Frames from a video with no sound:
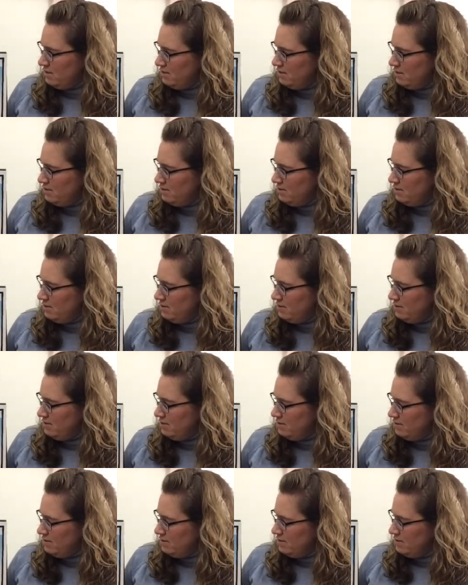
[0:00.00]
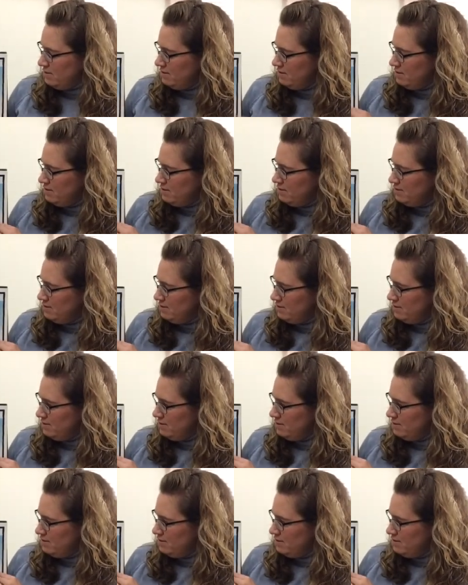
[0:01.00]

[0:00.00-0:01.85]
[no speech]